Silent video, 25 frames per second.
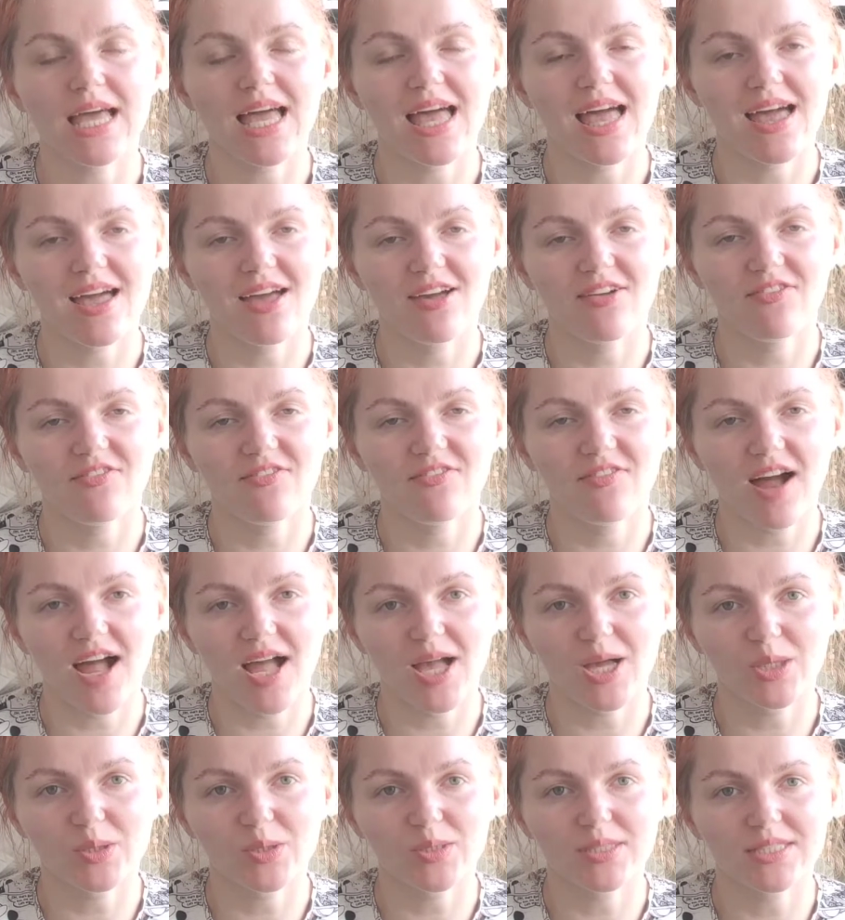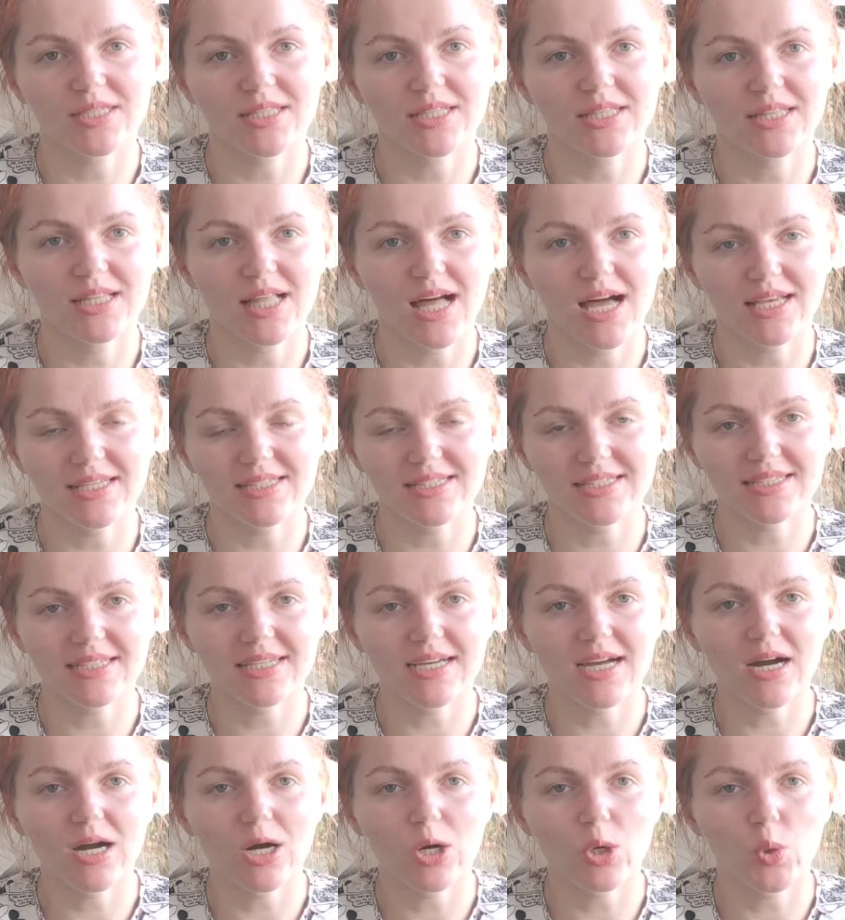a Ficus
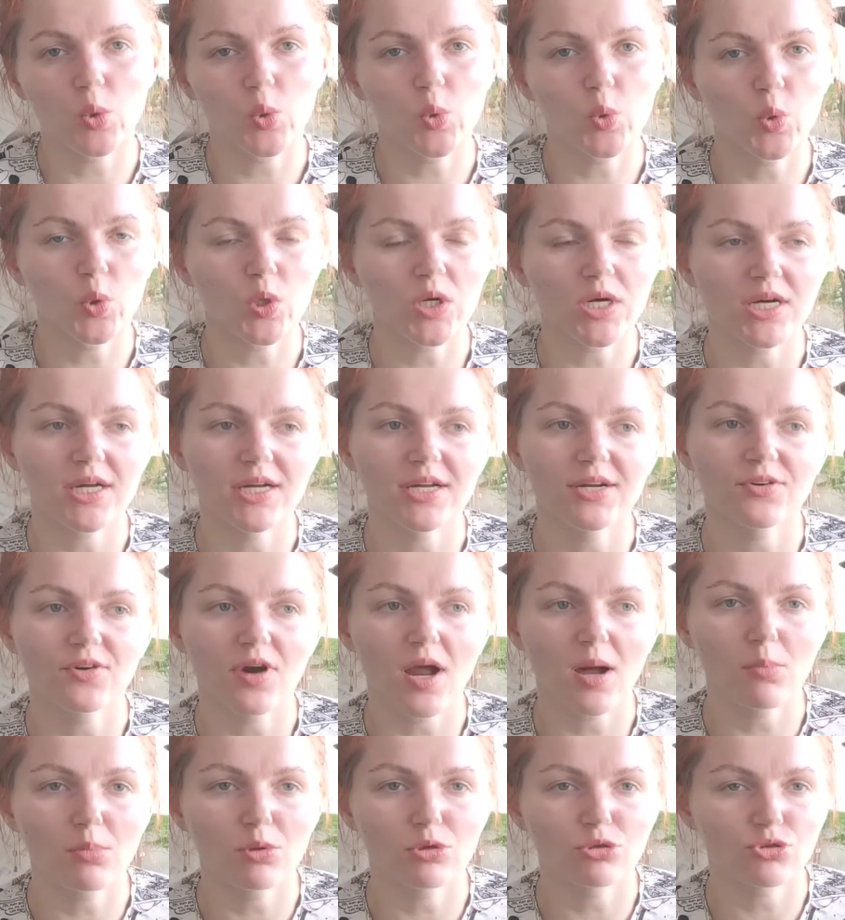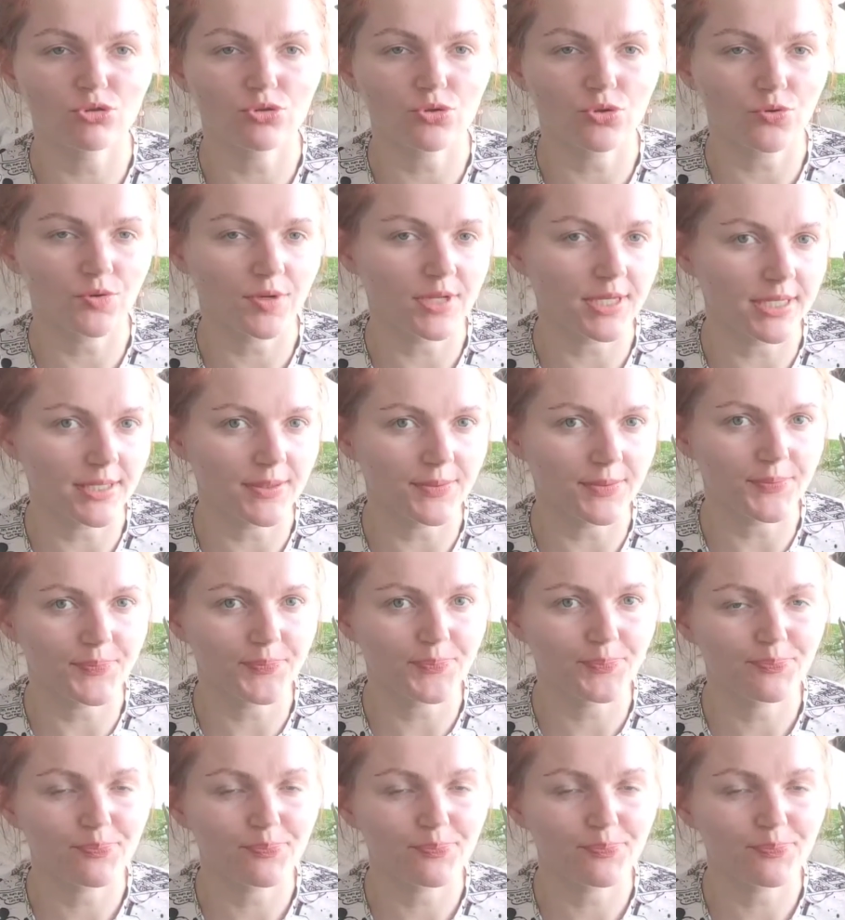Elastica or a rubber tree.